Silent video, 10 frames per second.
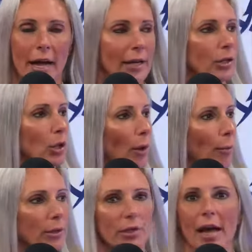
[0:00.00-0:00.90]
And so it
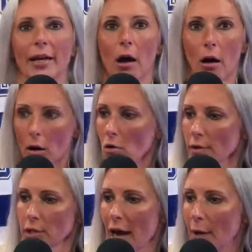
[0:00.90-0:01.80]
was like, oh,
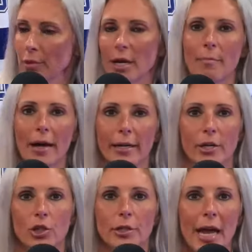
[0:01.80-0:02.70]
this guy was at my
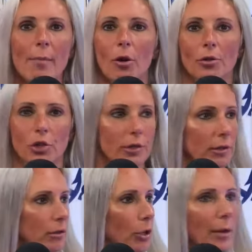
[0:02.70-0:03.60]
kitchen table
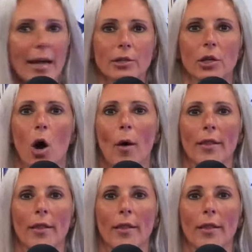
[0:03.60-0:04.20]
just 2 days ago. And